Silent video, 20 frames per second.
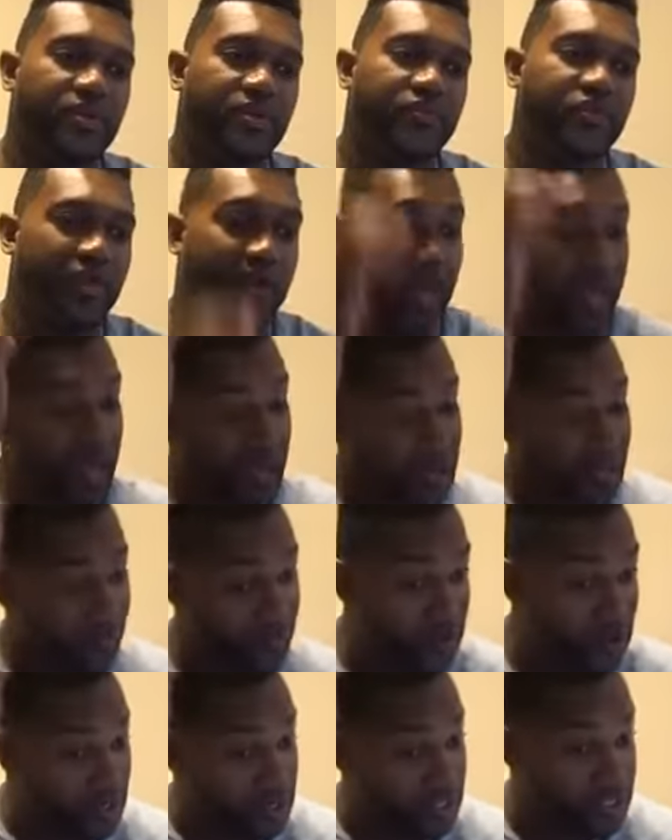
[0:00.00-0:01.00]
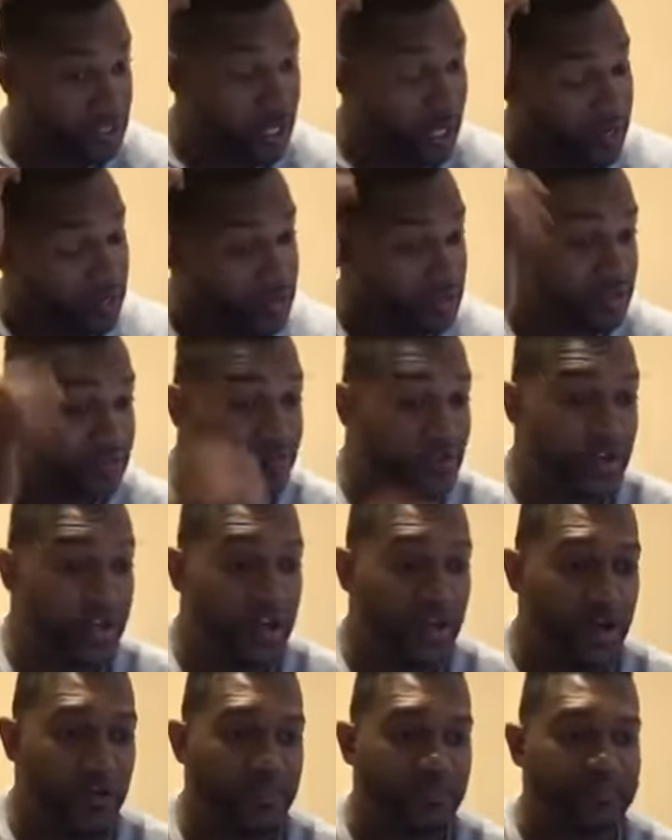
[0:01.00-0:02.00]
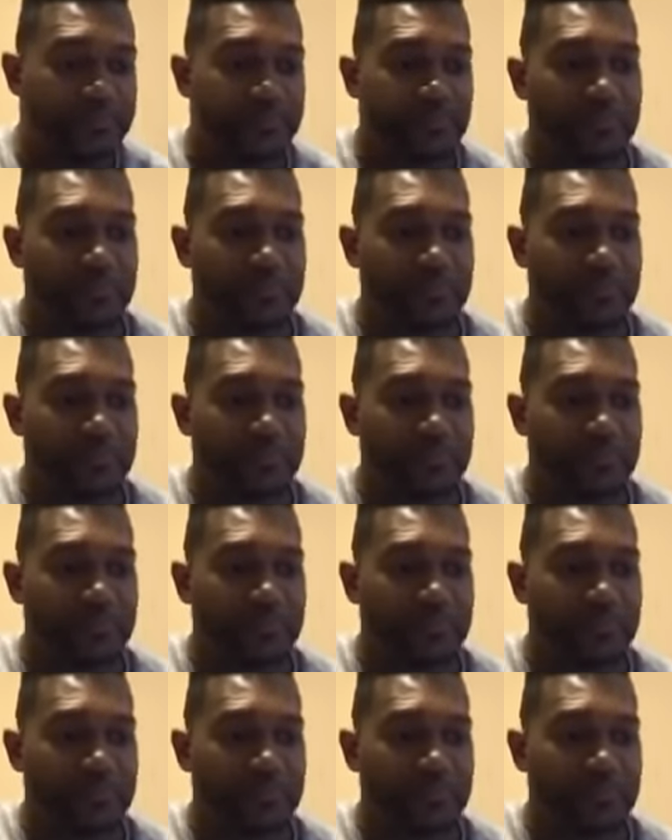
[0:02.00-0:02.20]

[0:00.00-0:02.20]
if you can, if you can share this video,